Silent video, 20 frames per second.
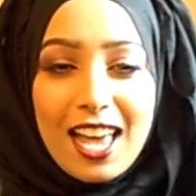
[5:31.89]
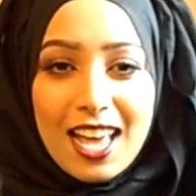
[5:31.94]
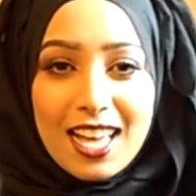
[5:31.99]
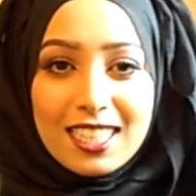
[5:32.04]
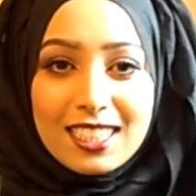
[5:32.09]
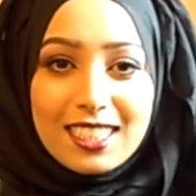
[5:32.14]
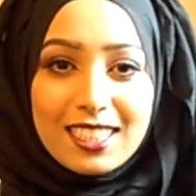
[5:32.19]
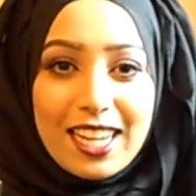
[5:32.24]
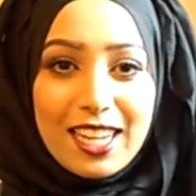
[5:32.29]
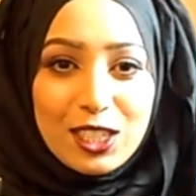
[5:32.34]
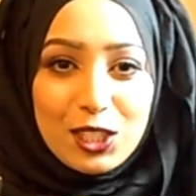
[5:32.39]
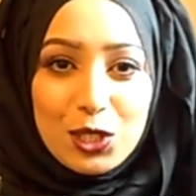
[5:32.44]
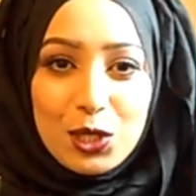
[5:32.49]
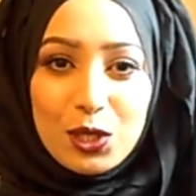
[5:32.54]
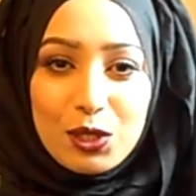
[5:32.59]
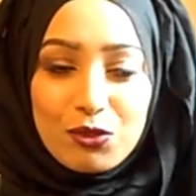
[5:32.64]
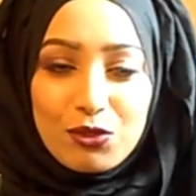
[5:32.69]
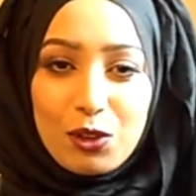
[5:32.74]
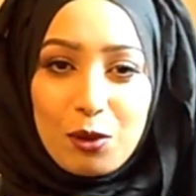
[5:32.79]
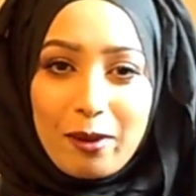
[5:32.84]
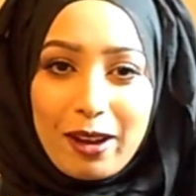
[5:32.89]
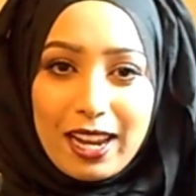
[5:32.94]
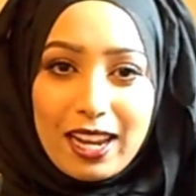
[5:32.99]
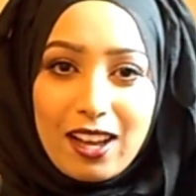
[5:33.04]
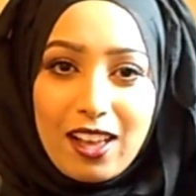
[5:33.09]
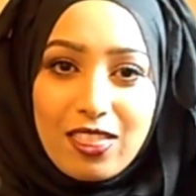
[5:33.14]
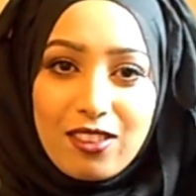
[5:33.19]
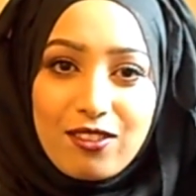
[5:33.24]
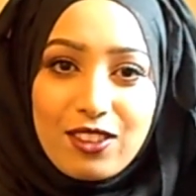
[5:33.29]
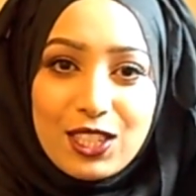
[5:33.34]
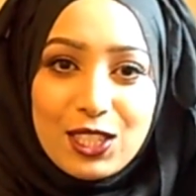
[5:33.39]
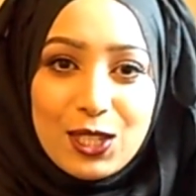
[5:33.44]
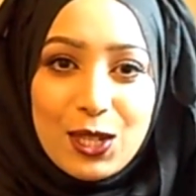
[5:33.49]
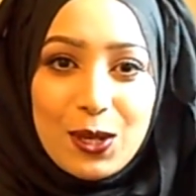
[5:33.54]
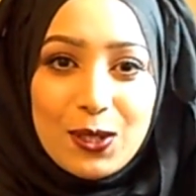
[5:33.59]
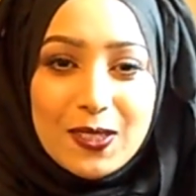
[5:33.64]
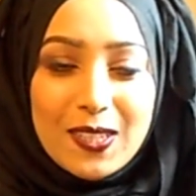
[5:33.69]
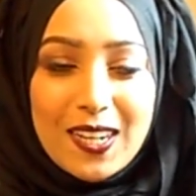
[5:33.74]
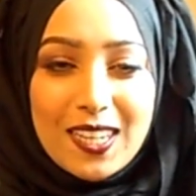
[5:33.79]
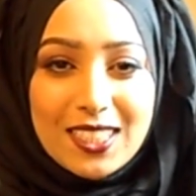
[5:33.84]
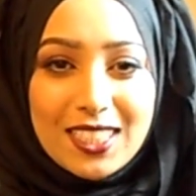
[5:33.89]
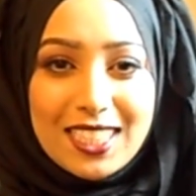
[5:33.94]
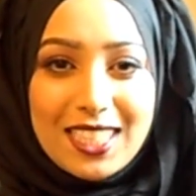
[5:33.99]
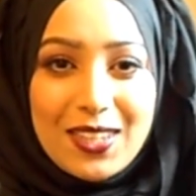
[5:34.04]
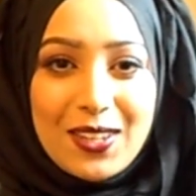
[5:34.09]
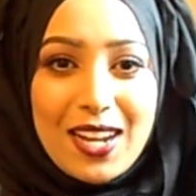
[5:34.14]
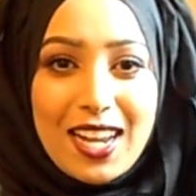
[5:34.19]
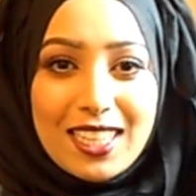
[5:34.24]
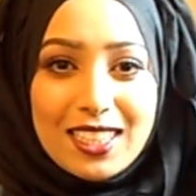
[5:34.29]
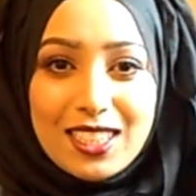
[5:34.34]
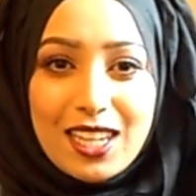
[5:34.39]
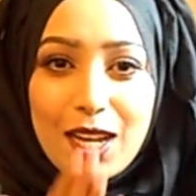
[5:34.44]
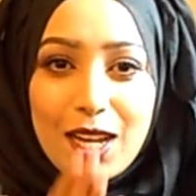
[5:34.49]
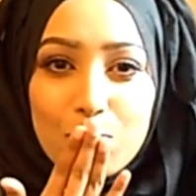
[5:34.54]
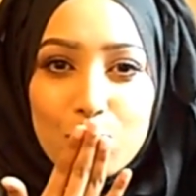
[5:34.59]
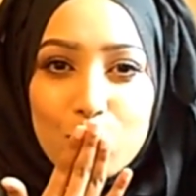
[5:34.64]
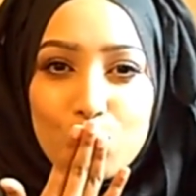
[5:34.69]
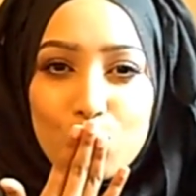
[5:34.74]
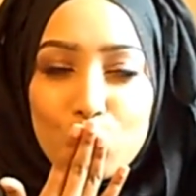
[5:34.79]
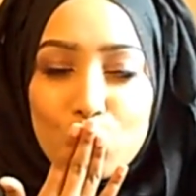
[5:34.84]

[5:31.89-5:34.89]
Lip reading: Stay tuned for my other videos, and I'll see you next time.